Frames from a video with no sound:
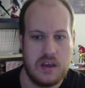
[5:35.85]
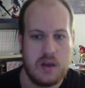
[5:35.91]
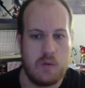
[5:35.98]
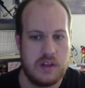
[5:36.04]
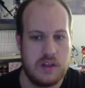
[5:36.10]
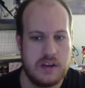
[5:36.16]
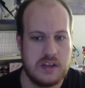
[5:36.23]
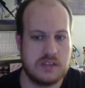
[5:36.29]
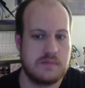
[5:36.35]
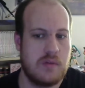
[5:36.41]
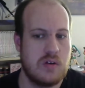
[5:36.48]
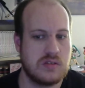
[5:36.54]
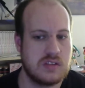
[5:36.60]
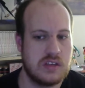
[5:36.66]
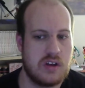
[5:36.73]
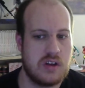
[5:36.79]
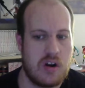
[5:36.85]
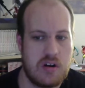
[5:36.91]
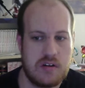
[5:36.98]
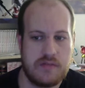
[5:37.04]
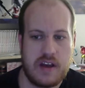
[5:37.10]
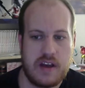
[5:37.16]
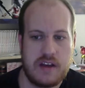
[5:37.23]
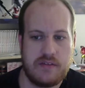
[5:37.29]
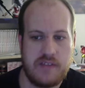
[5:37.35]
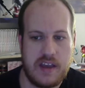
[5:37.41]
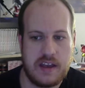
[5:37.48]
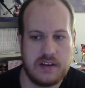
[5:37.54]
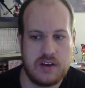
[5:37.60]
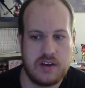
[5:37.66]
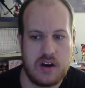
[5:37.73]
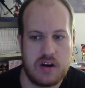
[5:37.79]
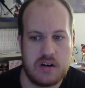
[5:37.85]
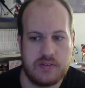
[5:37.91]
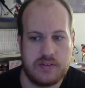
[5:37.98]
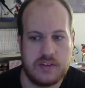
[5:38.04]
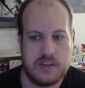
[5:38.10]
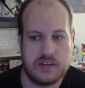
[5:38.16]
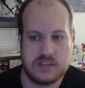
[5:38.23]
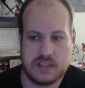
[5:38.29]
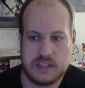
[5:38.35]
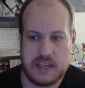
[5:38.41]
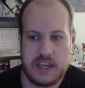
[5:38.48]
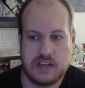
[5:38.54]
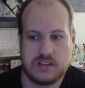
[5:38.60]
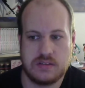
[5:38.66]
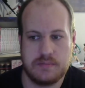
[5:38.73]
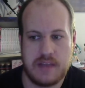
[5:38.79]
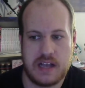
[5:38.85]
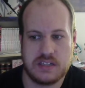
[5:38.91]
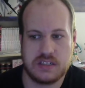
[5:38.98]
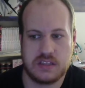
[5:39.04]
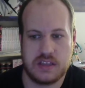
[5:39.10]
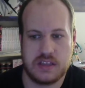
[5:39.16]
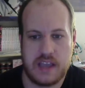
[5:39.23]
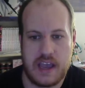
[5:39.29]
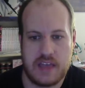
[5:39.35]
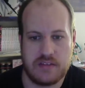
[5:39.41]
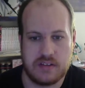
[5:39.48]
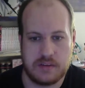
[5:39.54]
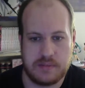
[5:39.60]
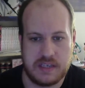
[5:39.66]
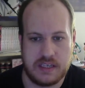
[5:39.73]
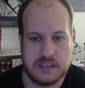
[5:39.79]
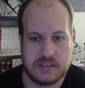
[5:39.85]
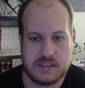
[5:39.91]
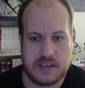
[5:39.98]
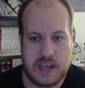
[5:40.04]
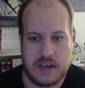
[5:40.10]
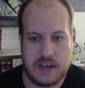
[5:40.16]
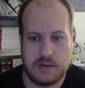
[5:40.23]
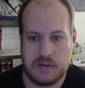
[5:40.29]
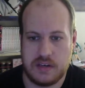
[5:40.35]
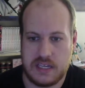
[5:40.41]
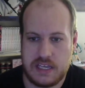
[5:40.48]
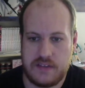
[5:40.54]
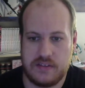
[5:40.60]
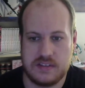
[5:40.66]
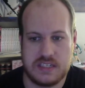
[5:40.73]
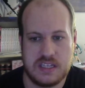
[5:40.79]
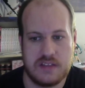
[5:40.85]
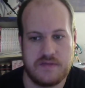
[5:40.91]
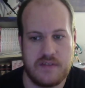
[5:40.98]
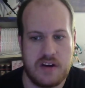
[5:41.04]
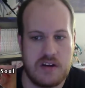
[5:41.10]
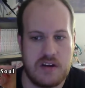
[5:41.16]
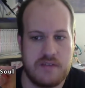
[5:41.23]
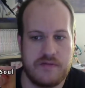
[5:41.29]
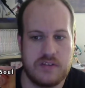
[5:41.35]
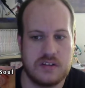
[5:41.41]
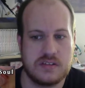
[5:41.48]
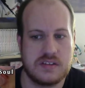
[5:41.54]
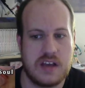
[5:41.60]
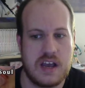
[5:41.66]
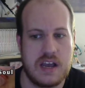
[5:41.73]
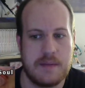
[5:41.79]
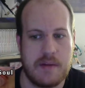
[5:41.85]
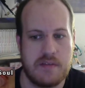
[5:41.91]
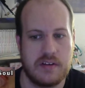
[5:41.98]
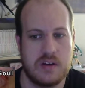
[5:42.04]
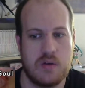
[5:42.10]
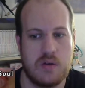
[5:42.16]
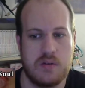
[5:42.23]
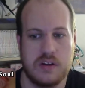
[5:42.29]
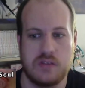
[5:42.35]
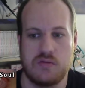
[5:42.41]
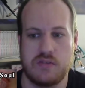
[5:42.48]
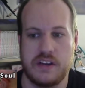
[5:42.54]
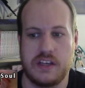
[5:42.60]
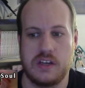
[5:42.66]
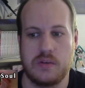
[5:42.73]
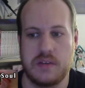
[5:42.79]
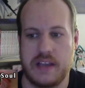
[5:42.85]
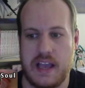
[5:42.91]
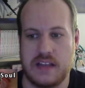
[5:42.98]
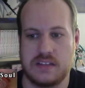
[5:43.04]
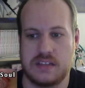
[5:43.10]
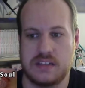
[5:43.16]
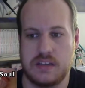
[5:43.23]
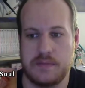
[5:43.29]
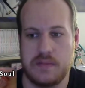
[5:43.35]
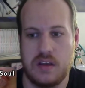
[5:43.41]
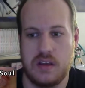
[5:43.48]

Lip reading: While he does mostly card fight Vanguard, there's the occasional Magic the Gathering piece, and you can even see the very first time I recorded Riku against him.